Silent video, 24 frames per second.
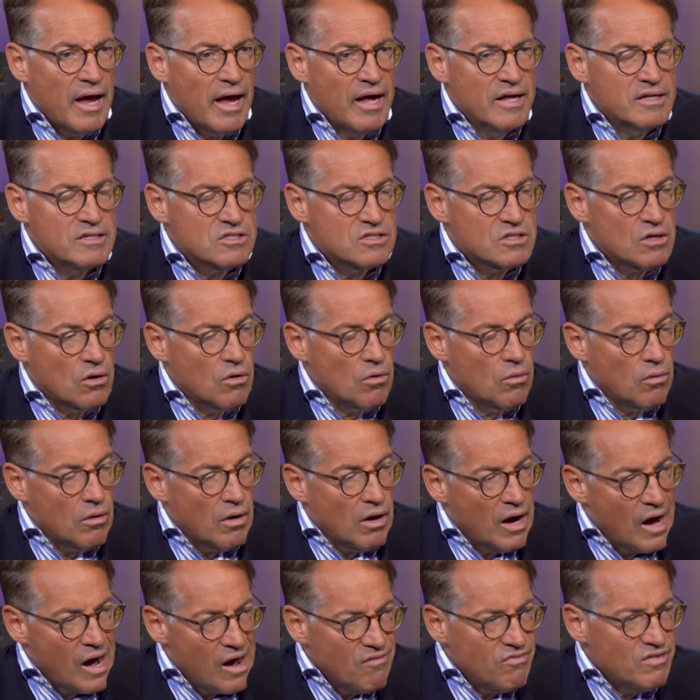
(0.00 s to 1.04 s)
And
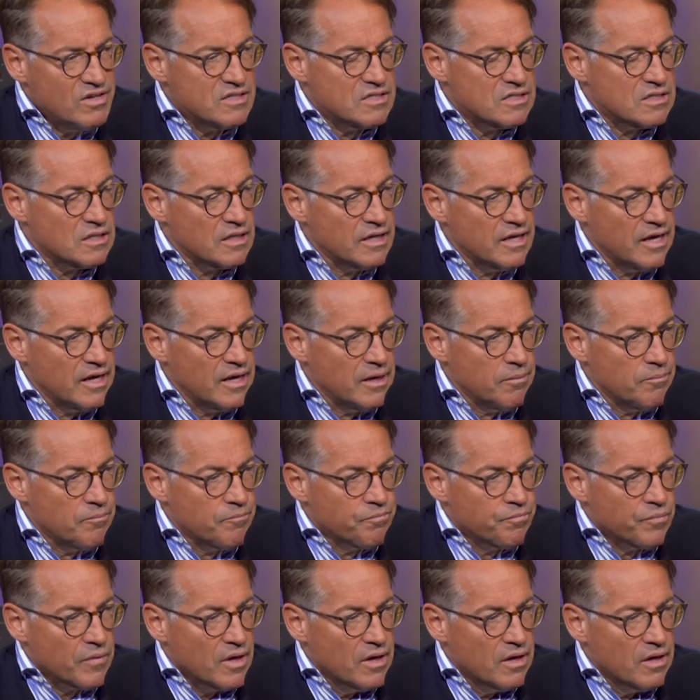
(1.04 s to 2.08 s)
so obviously
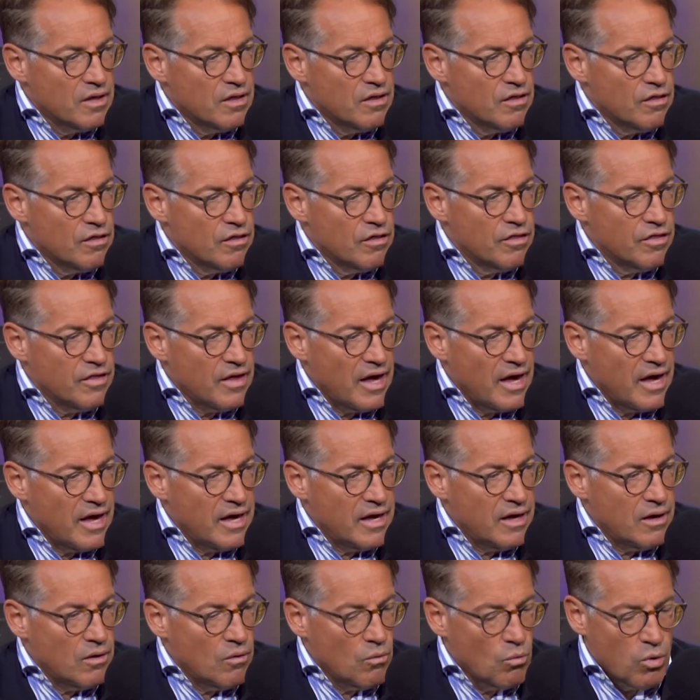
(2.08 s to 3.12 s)

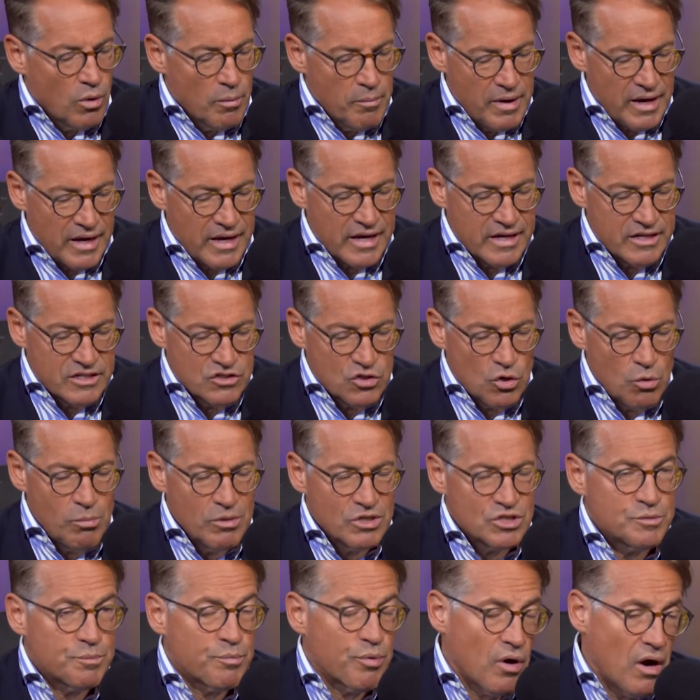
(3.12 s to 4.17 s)
they were making so
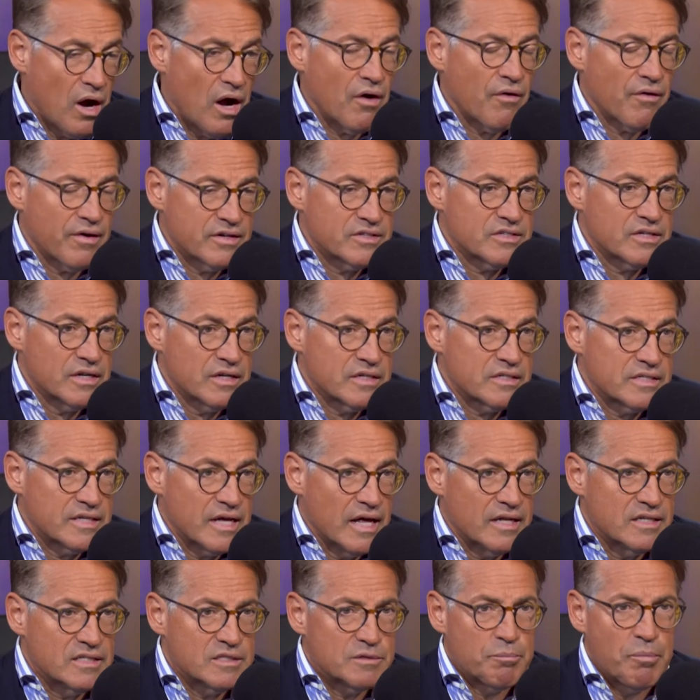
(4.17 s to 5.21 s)
much progress in a
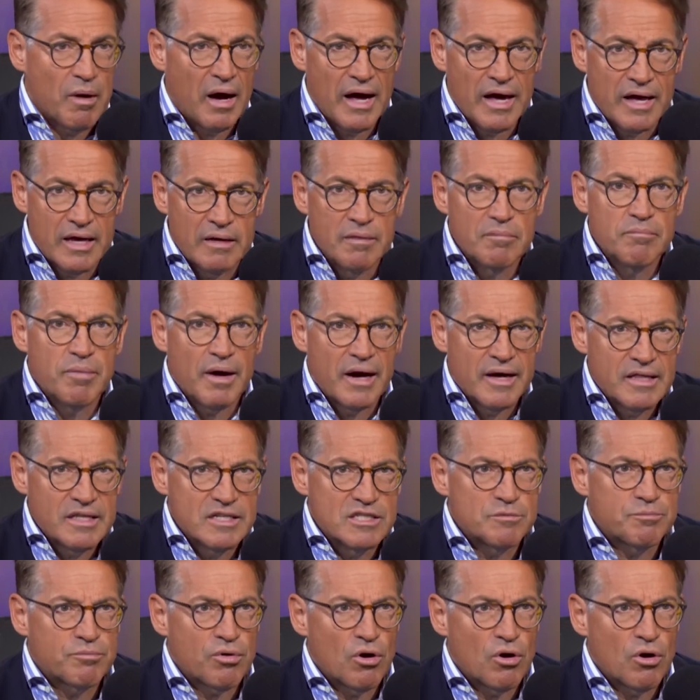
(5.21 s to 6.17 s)
sense by these